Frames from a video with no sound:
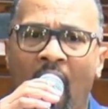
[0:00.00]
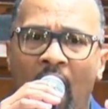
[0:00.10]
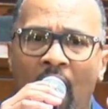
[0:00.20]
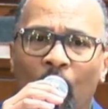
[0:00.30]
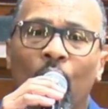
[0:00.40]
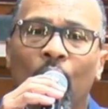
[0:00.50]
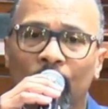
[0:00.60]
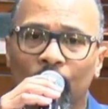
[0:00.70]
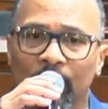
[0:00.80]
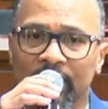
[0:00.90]
order
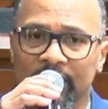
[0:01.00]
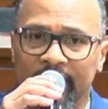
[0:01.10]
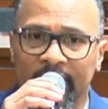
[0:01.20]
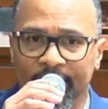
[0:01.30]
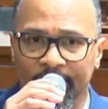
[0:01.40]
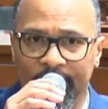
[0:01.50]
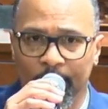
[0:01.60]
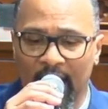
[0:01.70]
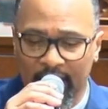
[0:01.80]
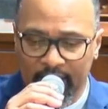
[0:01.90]
was given by
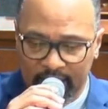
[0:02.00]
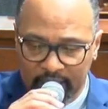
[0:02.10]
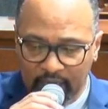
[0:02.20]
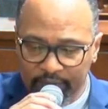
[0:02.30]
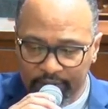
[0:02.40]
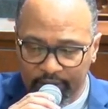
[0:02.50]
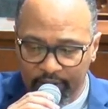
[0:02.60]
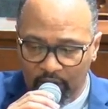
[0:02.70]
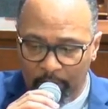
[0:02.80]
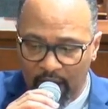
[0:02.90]
the governor
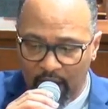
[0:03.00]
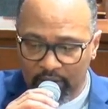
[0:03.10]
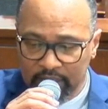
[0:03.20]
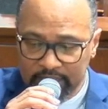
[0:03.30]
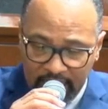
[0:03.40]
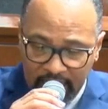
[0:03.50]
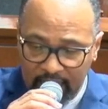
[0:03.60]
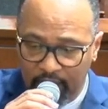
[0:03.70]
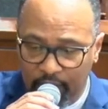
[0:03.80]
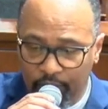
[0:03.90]
about staying at
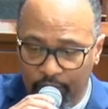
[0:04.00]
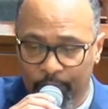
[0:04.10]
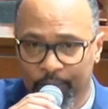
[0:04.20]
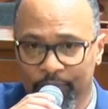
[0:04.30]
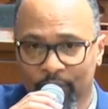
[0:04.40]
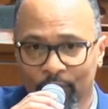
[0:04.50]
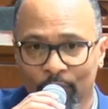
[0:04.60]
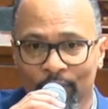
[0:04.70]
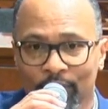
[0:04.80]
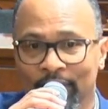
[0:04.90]
home,
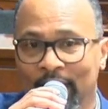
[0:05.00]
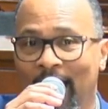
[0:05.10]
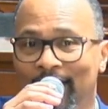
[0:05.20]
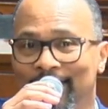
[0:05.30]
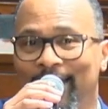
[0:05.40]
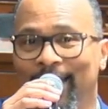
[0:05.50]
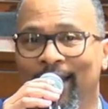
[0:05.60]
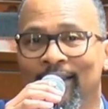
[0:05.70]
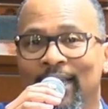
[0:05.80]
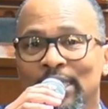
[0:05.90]
God is saying,
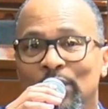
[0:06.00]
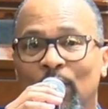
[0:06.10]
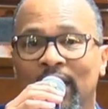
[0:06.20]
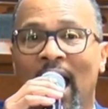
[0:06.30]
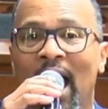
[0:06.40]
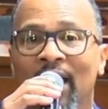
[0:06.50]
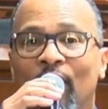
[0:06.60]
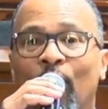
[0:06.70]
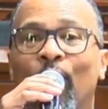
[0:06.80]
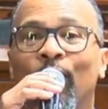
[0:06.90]
guess what? I've
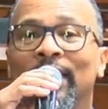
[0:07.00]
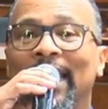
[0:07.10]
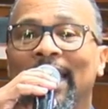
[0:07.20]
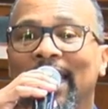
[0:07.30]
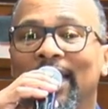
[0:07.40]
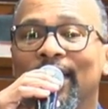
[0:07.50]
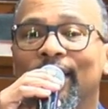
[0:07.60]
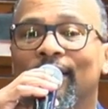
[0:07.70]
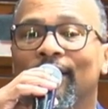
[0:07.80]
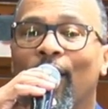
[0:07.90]
ordained
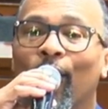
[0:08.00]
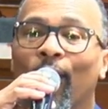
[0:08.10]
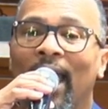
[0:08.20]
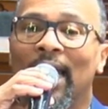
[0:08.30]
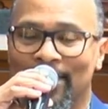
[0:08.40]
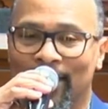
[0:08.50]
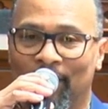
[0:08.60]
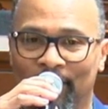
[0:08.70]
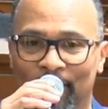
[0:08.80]
her as governor.